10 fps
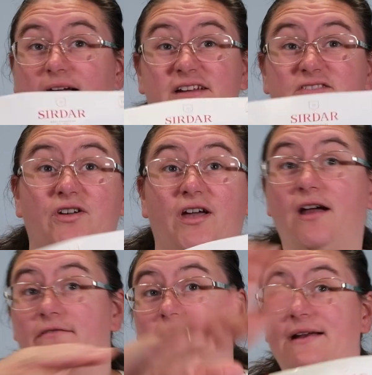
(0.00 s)
took
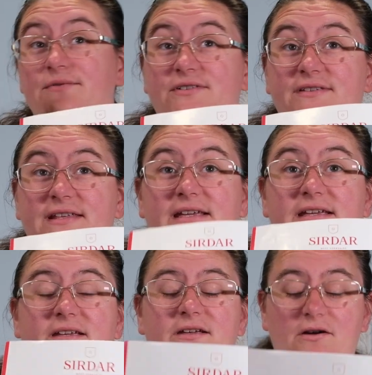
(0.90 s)
her around
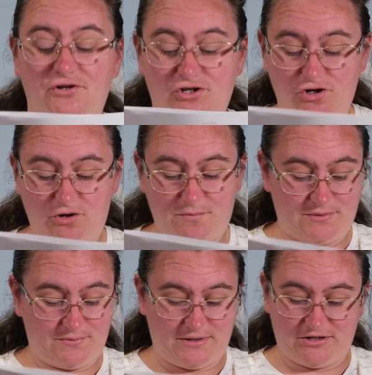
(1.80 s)
the yarn shop,
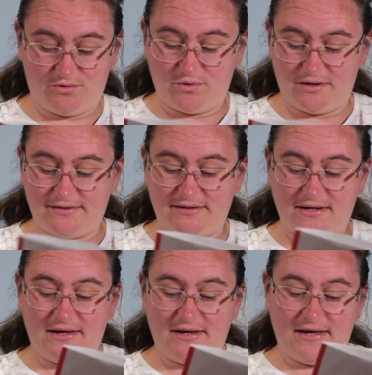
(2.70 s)
which was
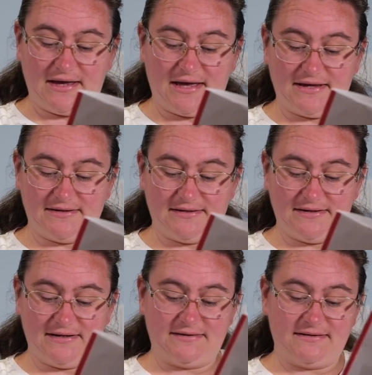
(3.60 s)
at
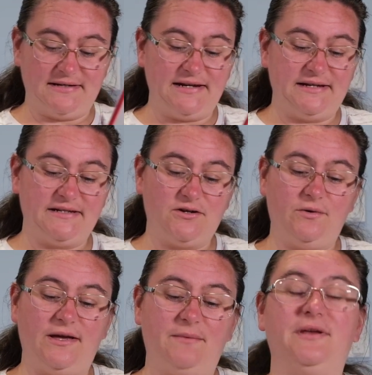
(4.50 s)
its Knit
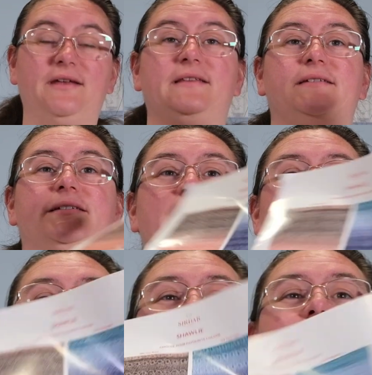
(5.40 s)
Equip. It's an